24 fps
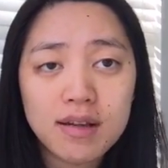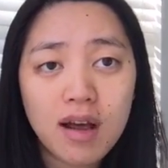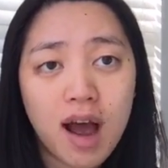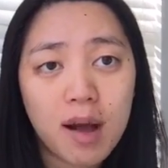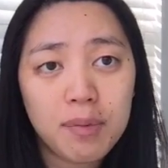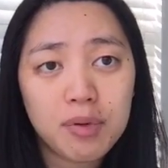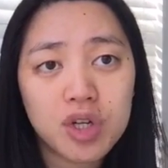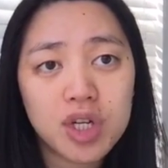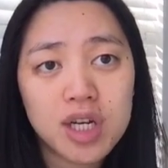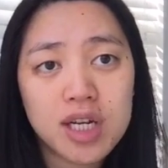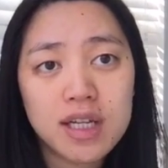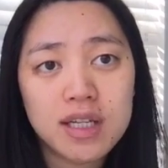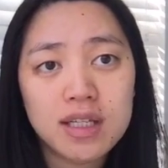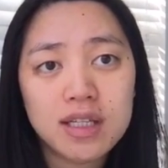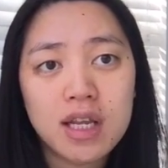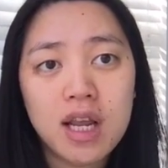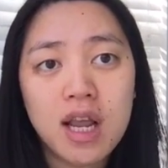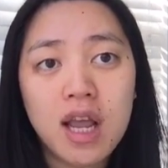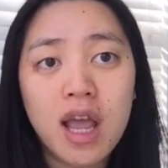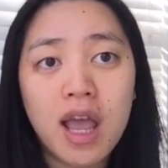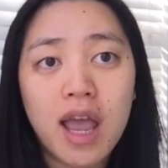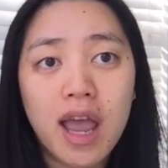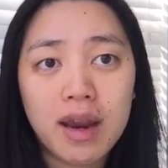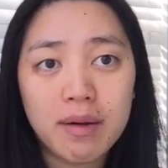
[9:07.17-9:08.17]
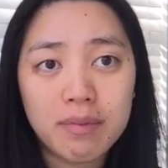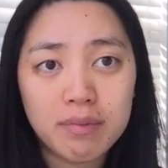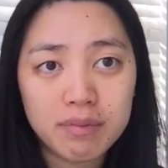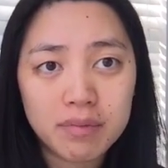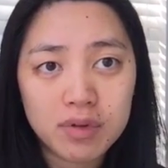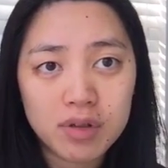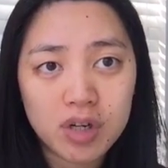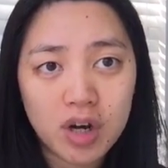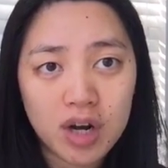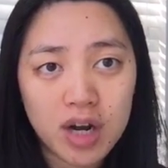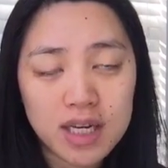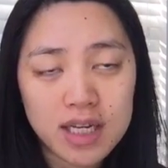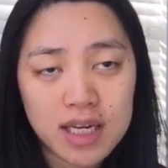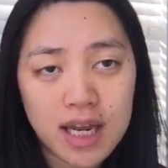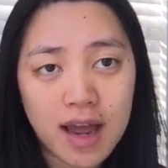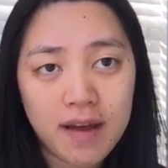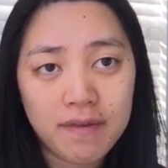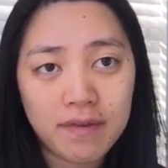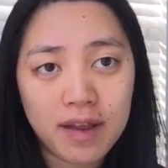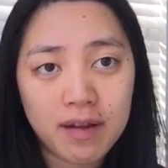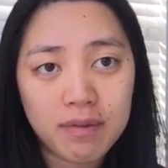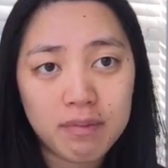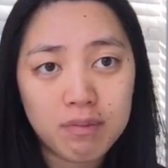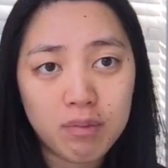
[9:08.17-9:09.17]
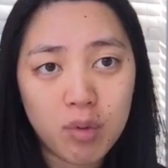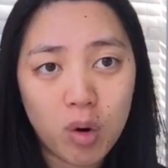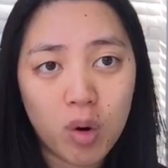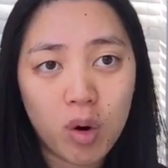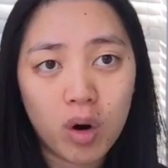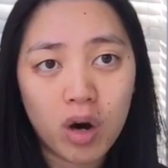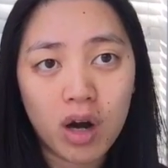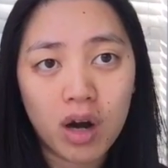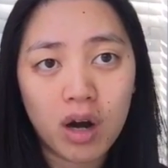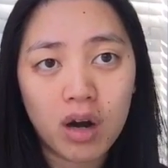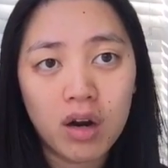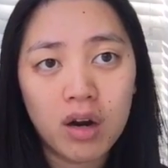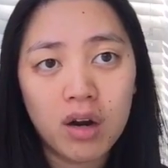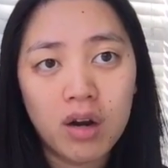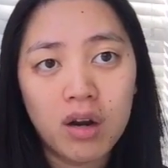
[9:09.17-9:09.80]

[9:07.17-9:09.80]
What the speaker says: options and started to have more